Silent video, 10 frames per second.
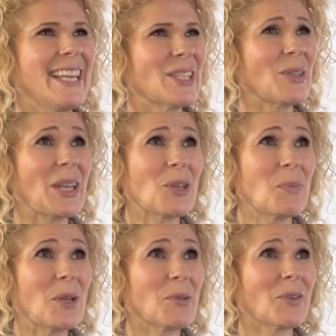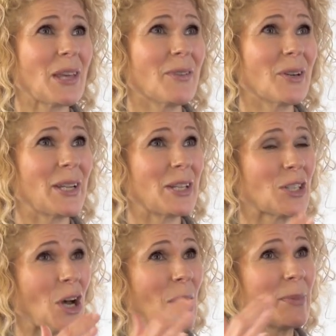So thank you, Peter, for that very
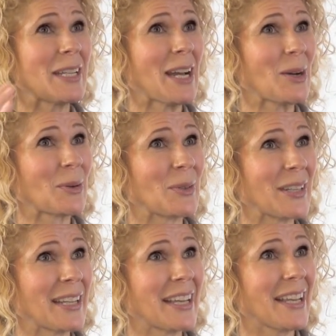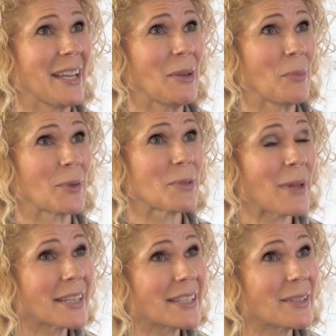top-down uh,
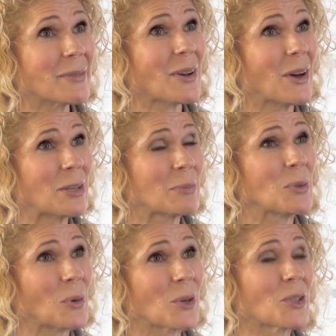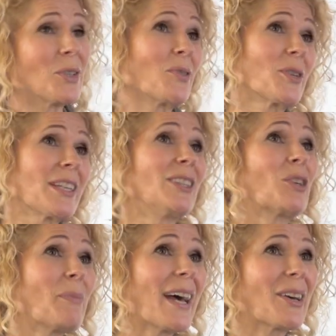perspective on Blue Orchard, and of course that
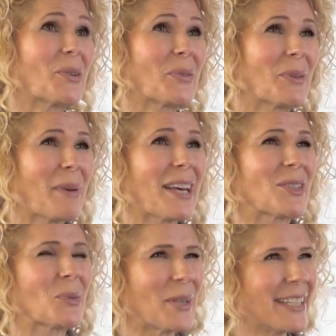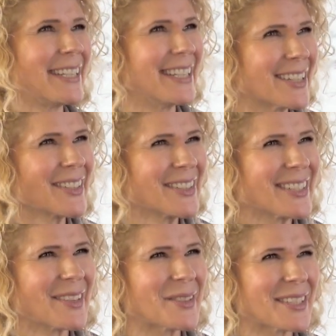look back over the past 20
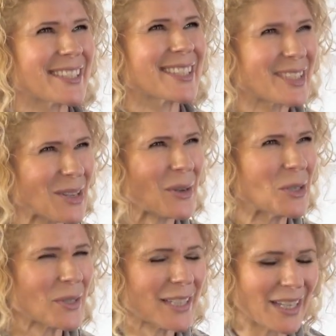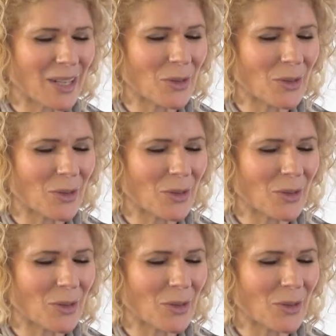years. That was so interesting.